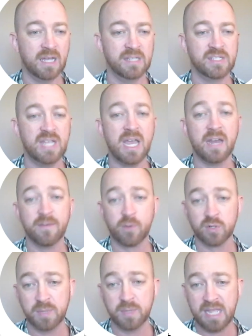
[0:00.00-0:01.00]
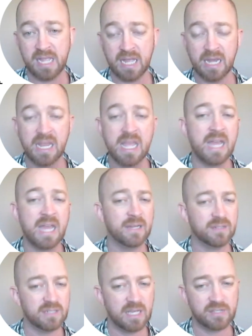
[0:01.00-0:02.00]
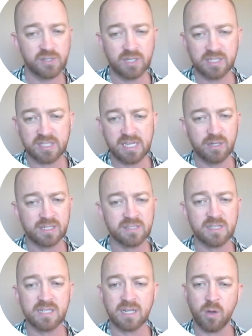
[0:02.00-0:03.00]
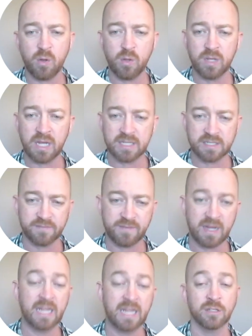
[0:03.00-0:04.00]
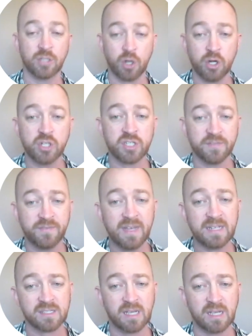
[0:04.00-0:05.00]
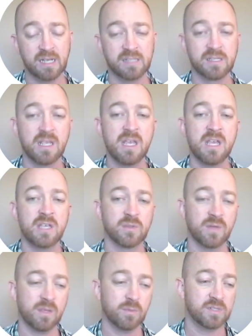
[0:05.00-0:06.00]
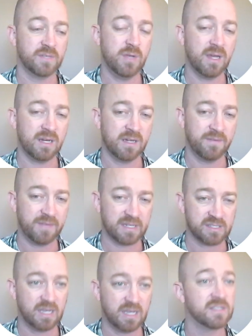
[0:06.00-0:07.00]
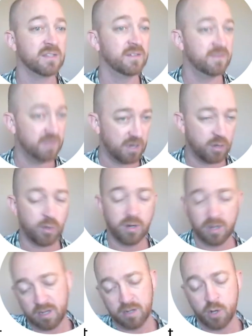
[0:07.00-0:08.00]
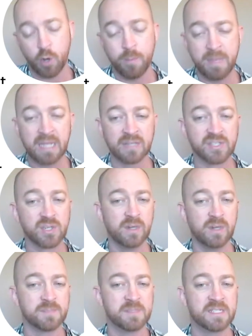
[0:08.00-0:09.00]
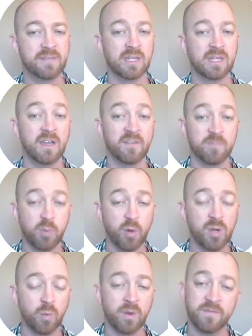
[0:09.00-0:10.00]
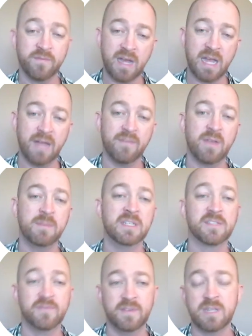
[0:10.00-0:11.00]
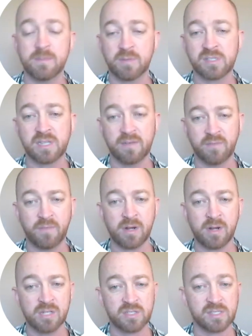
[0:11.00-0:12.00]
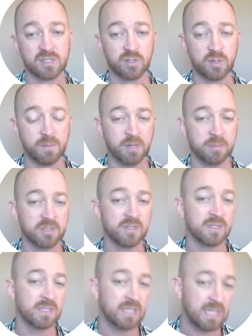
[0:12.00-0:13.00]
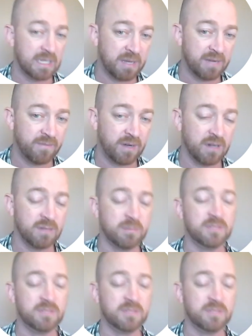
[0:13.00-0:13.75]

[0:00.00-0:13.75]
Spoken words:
Yeah, and of course we can. Now, as you can see here, it doesn't take a whole lot to find a large effect size. So in other words, if you had an effect size of, or an omega squared specifically of 0.15, that means 15% of the variance is attributable to the independent variable.